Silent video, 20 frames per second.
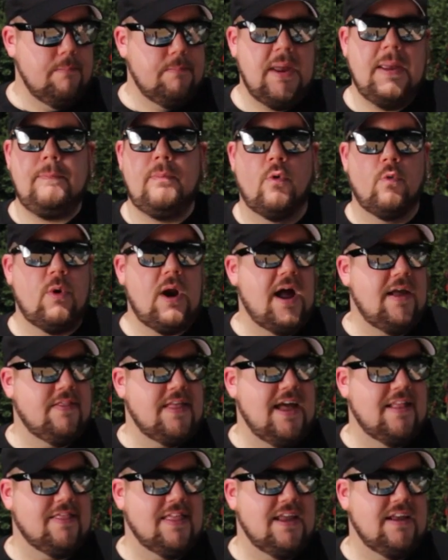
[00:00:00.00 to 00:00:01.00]
People ride
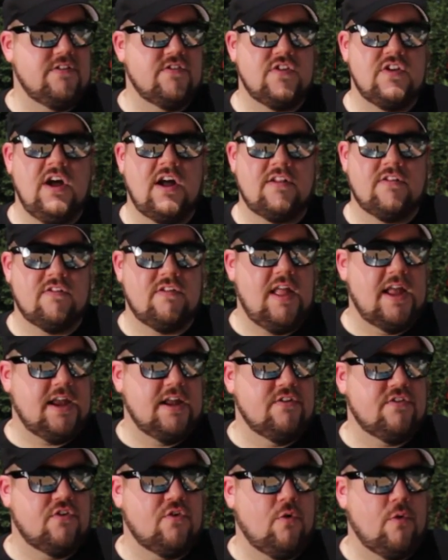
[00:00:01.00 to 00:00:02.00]
that thing's nuts like
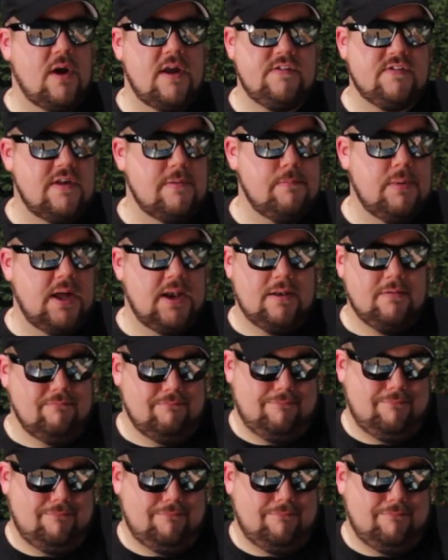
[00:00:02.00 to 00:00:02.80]
it's crazy, but